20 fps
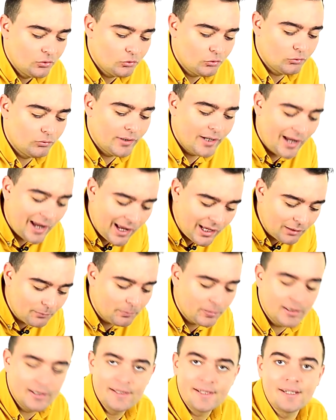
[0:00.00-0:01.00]
to
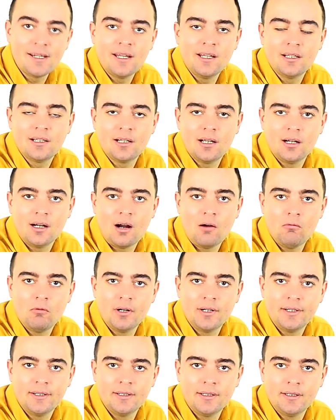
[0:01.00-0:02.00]
help us in
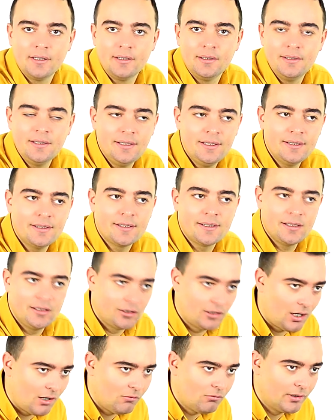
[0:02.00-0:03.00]
our needs,
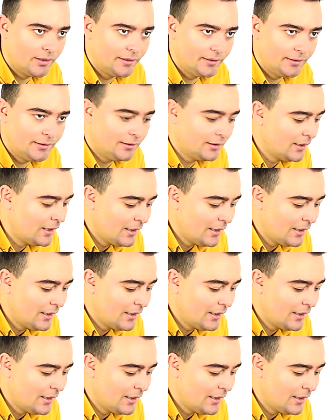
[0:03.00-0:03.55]
in our